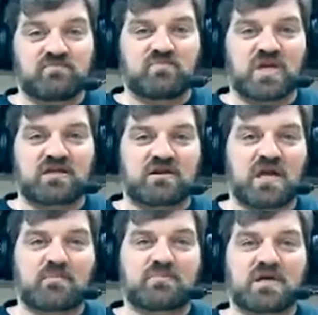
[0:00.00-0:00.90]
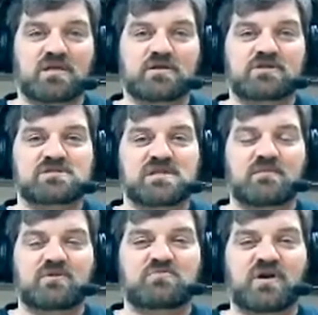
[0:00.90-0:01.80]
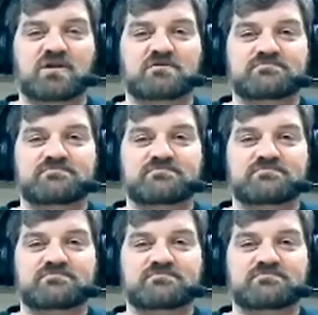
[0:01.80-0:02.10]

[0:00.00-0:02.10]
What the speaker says: make your camp look just that much better.